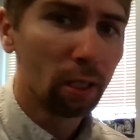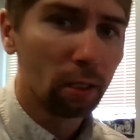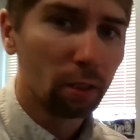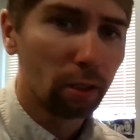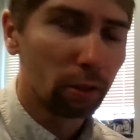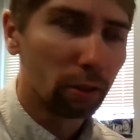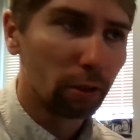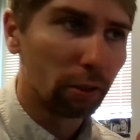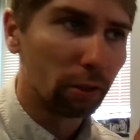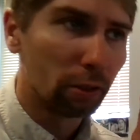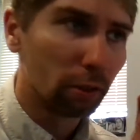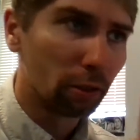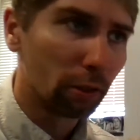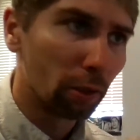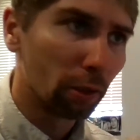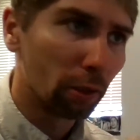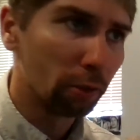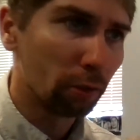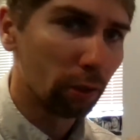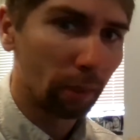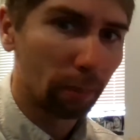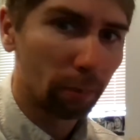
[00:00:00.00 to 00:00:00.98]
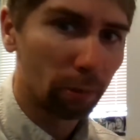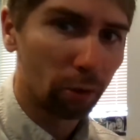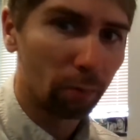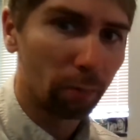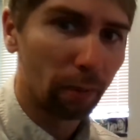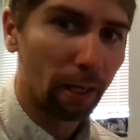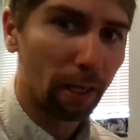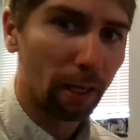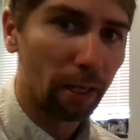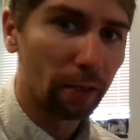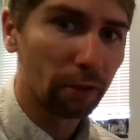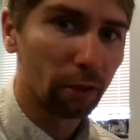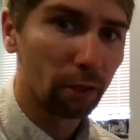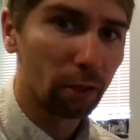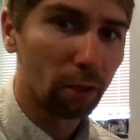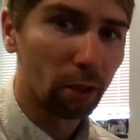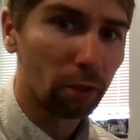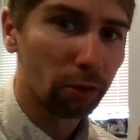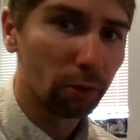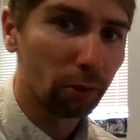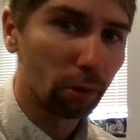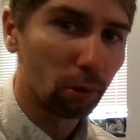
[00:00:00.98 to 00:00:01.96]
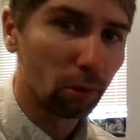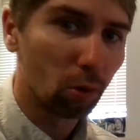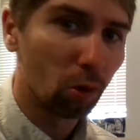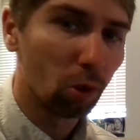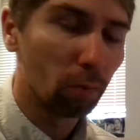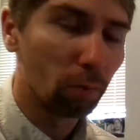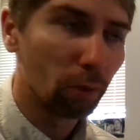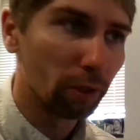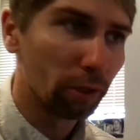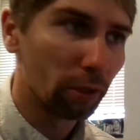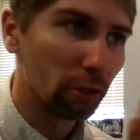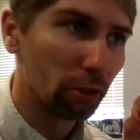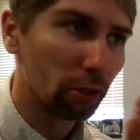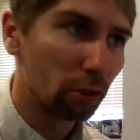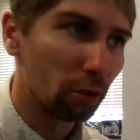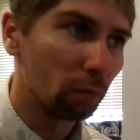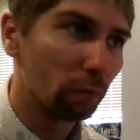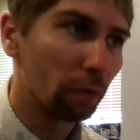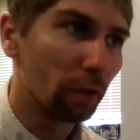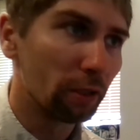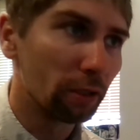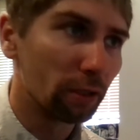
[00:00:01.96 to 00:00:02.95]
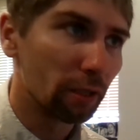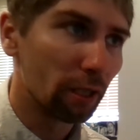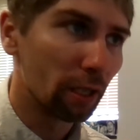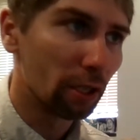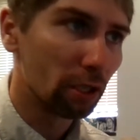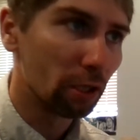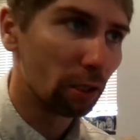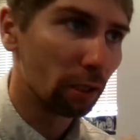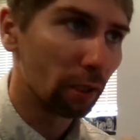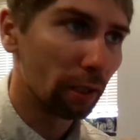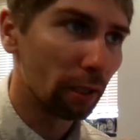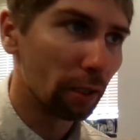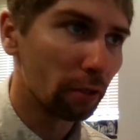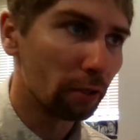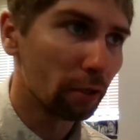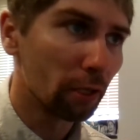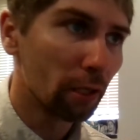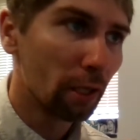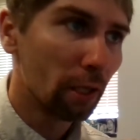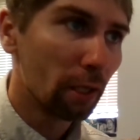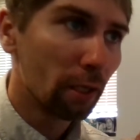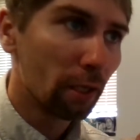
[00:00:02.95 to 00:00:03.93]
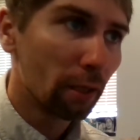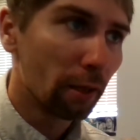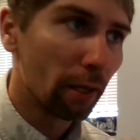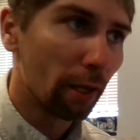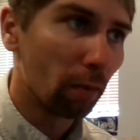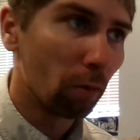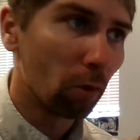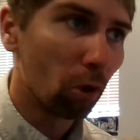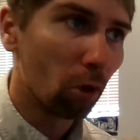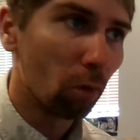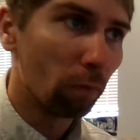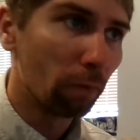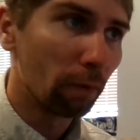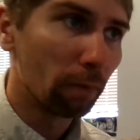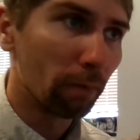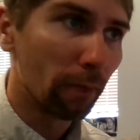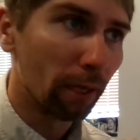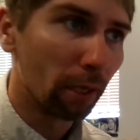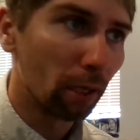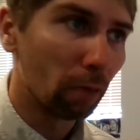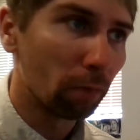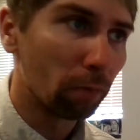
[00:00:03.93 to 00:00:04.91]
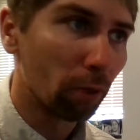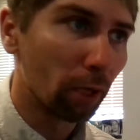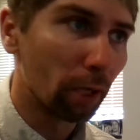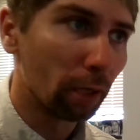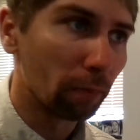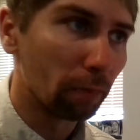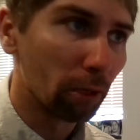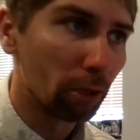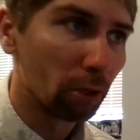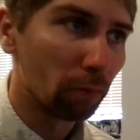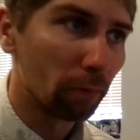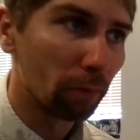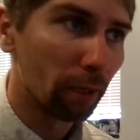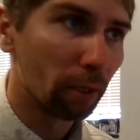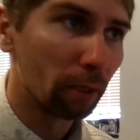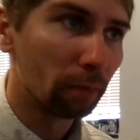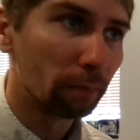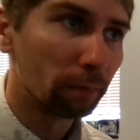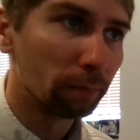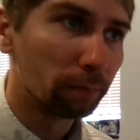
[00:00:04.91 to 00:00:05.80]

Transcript: to do a telemetry bias and also to incorporate these new vegetation layers that will hopefully make our product much better.